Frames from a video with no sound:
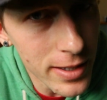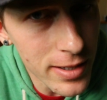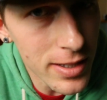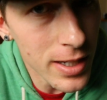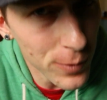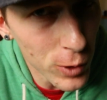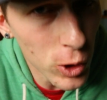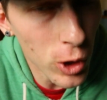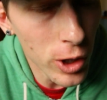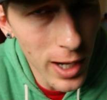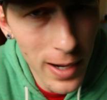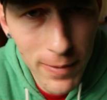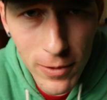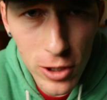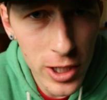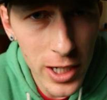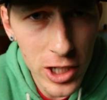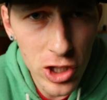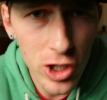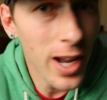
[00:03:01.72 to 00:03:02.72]
this difficult
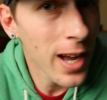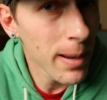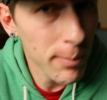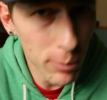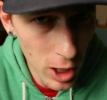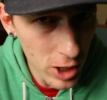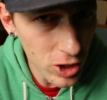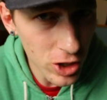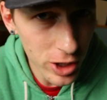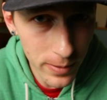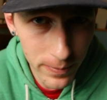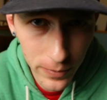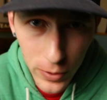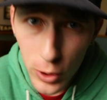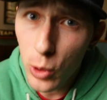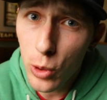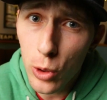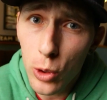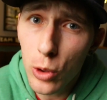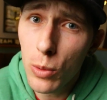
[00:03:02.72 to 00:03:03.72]
conversation, I'm launching a
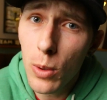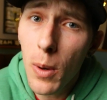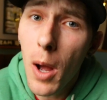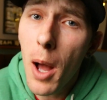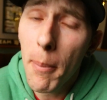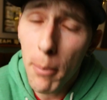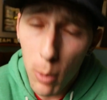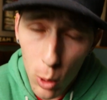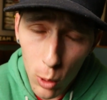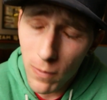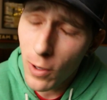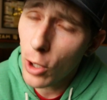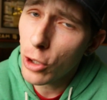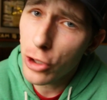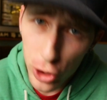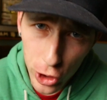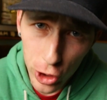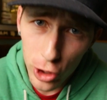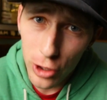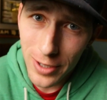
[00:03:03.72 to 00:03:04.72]
few new pole
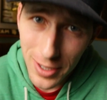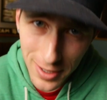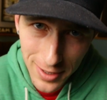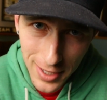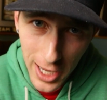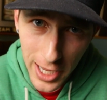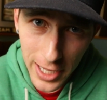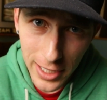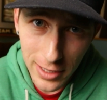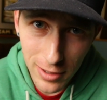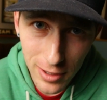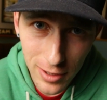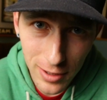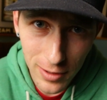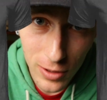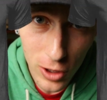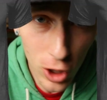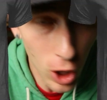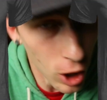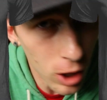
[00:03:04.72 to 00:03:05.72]
vault shirt designs
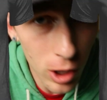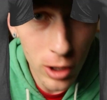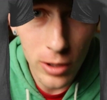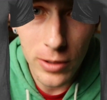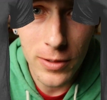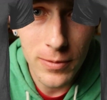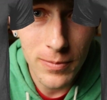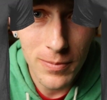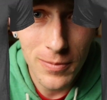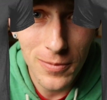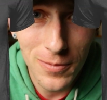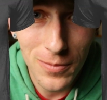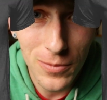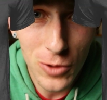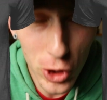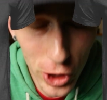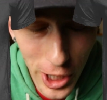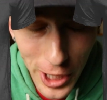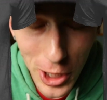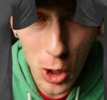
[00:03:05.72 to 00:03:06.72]
called
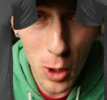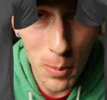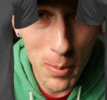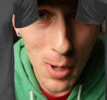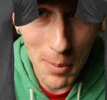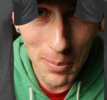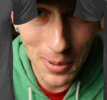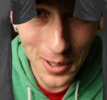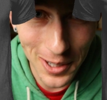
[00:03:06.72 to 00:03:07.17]
Check Your Butt